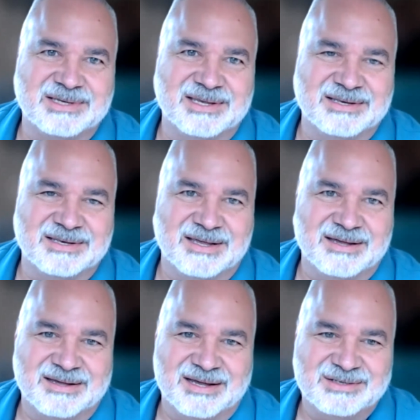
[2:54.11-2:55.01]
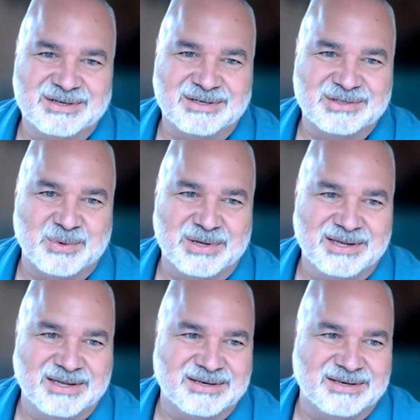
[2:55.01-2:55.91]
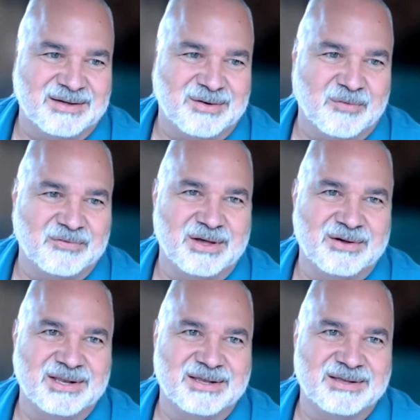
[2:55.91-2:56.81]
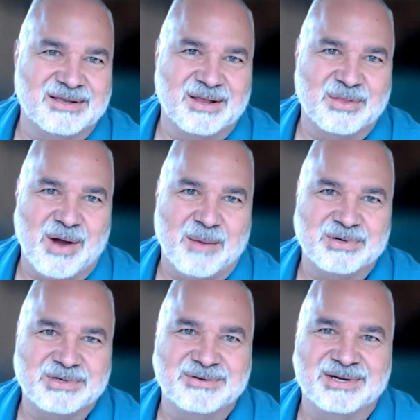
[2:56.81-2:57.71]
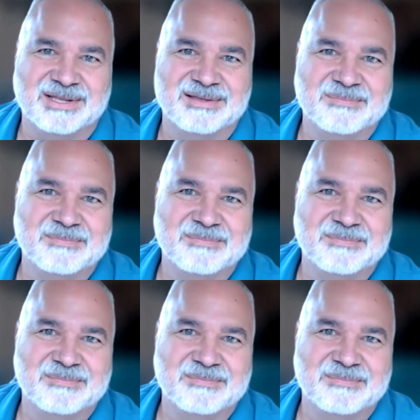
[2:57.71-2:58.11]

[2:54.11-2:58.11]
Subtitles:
and I took a swing, and hopefully I'll get another opportunity.